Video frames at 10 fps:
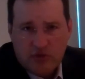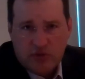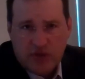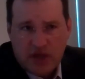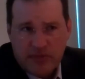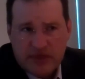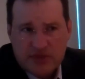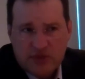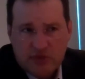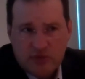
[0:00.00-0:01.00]
who would come
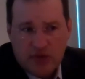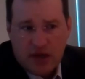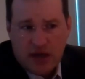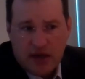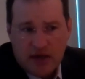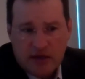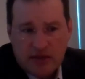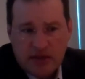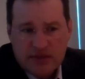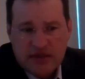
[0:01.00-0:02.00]
into
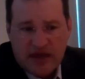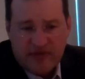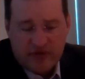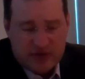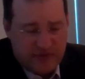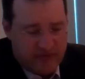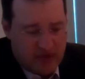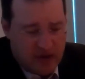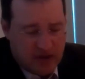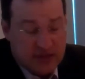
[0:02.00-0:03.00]
that first,
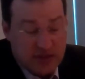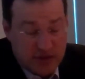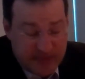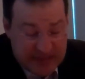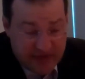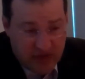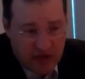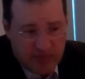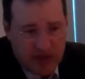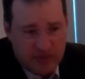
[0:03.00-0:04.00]

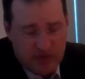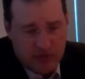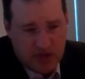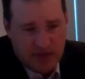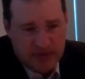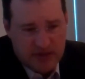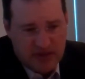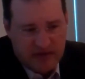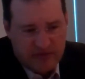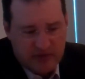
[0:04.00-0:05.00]
700 people who would come into
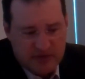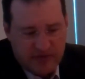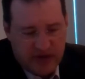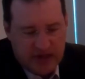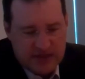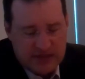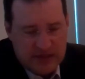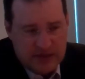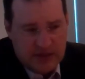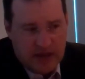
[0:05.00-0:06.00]
that first phase.
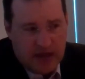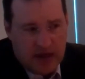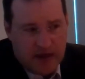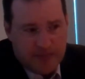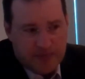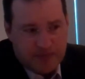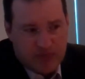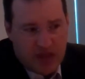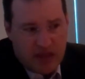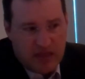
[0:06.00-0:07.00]

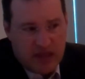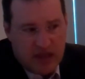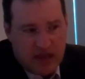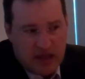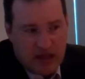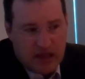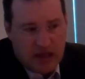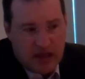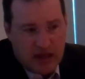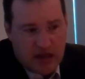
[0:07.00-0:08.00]
The
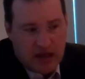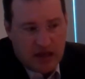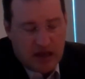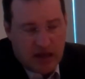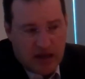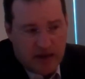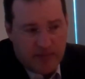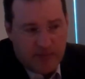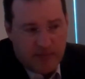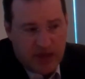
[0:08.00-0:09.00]

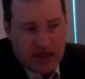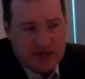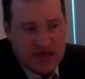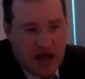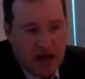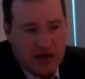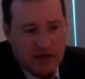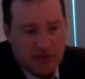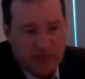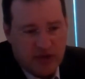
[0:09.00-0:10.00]

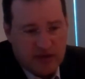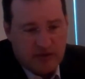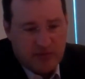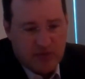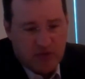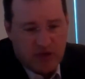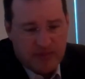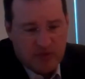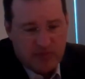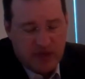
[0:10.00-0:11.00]
entire breadth of the program
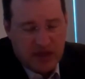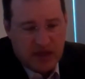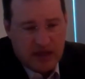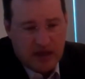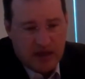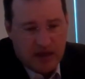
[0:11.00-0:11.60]
could be